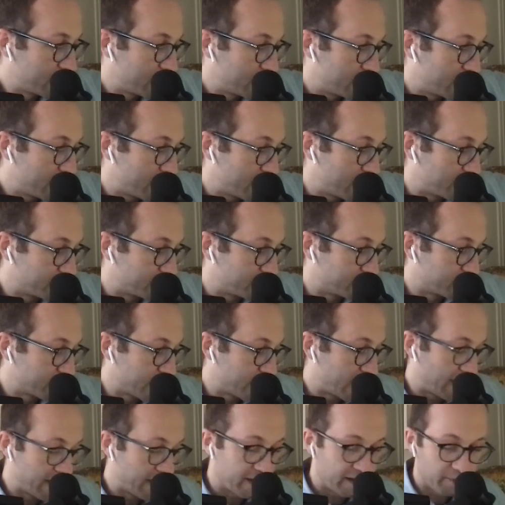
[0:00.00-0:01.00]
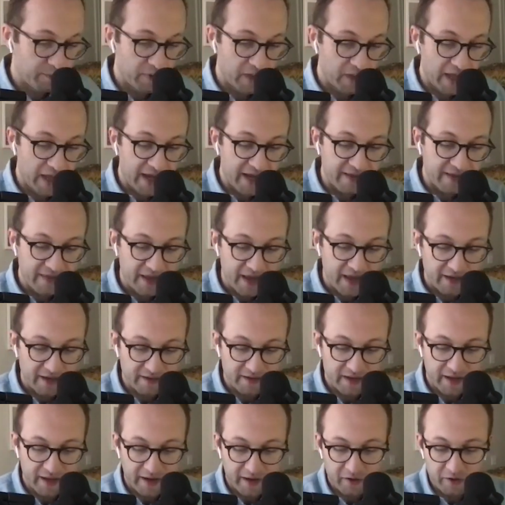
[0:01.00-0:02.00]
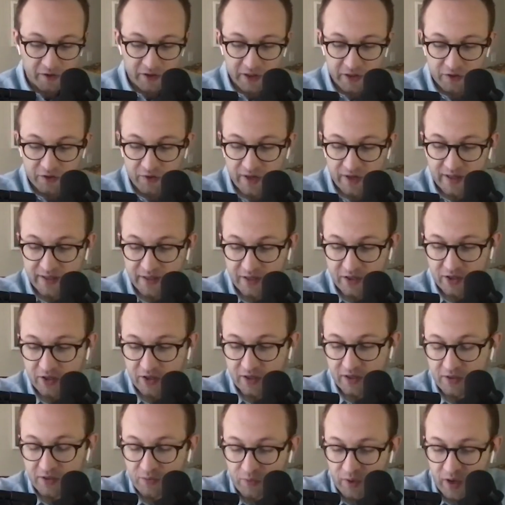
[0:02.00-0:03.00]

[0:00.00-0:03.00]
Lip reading: And I think playing that energy transition is